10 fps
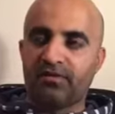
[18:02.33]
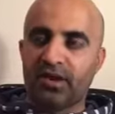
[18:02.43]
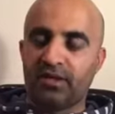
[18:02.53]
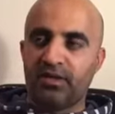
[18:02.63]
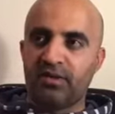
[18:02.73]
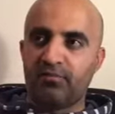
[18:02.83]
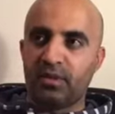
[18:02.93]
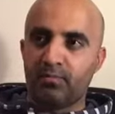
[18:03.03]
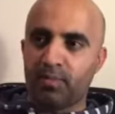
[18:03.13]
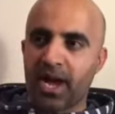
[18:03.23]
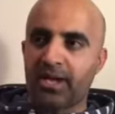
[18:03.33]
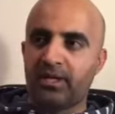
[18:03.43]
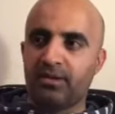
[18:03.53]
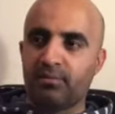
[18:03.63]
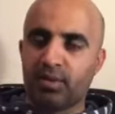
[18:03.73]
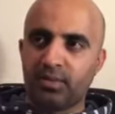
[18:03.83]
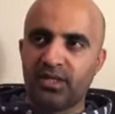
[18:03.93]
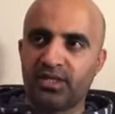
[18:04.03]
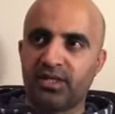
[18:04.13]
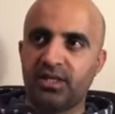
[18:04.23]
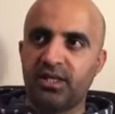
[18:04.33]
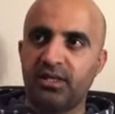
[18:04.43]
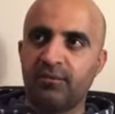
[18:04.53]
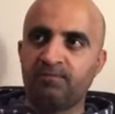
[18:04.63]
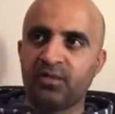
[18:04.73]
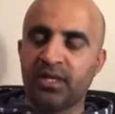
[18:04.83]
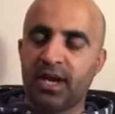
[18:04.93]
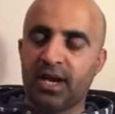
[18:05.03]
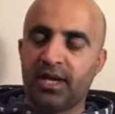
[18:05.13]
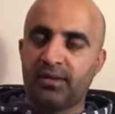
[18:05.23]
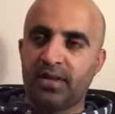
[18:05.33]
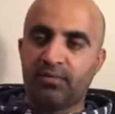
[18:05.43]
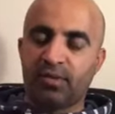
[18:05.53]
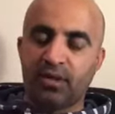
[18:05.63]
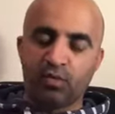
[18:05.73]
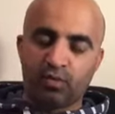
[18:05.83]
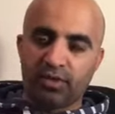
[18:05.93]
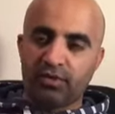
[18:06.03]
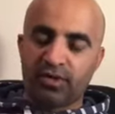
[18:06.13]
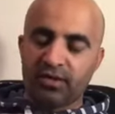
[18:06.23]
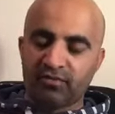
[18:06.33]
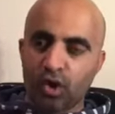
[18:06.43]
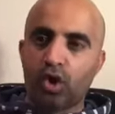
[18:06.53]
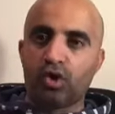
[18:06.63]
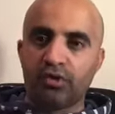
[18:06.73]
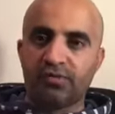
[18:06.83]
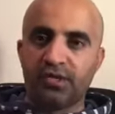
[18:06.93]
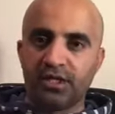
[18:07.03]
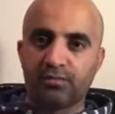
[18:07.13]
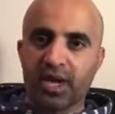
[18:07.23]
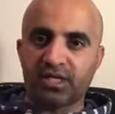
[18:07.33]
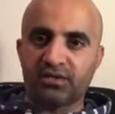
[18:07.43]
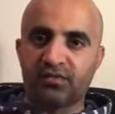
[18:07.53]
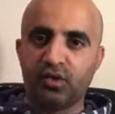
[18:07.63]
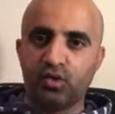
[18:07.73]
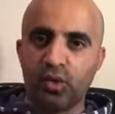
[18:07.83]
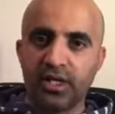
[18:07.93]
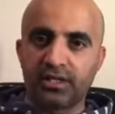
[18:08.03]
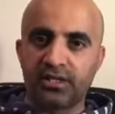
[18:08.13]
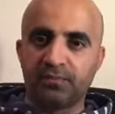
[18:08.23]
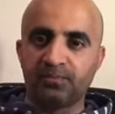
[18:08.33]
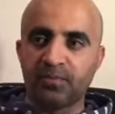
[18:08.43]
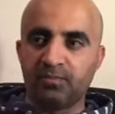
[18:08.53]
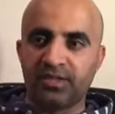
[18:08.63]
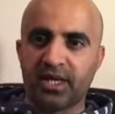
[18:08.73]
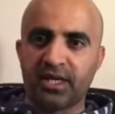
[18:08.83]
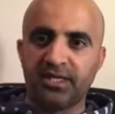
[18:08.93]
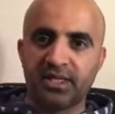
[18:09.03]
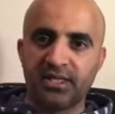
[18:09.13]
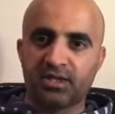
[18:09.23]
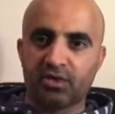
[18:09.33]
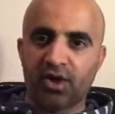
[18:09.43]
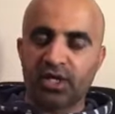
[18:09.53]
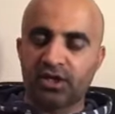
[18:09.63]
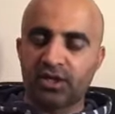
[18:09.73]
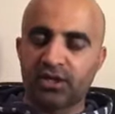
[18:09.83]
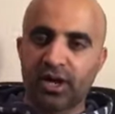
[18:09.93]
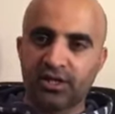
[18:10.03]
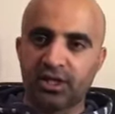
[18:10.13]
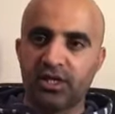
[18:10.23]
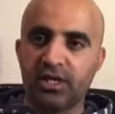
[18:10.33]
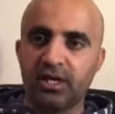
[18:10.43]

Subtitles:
the fact that they've been banned and the publicity that they've got over these past few weeks, particularly since the crash in Karachi,